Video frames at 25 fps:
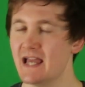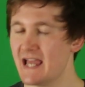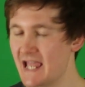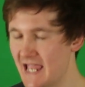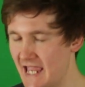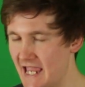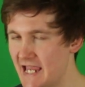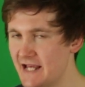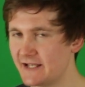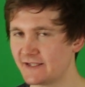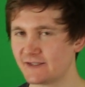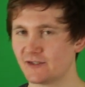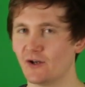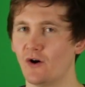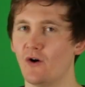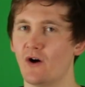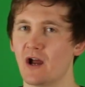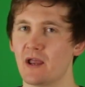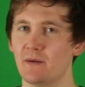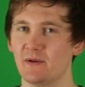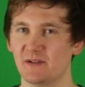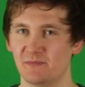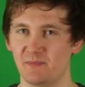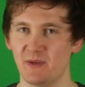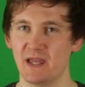he saw
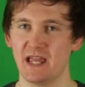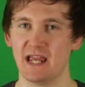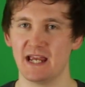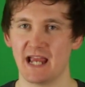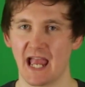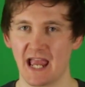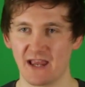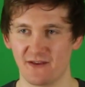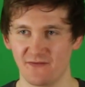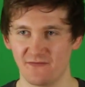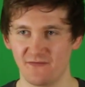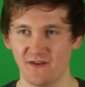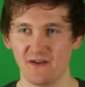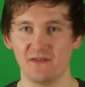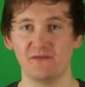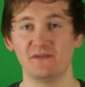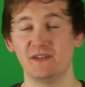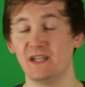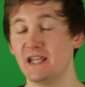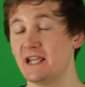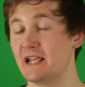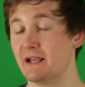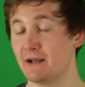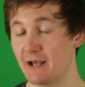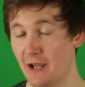him as being a
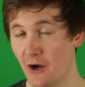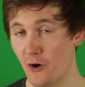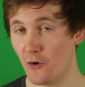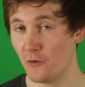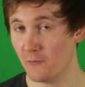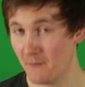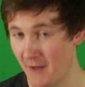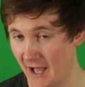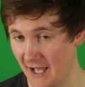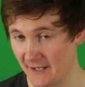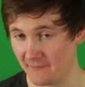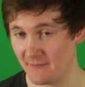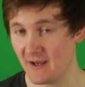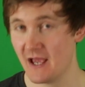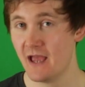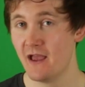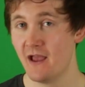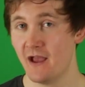50-year-old man,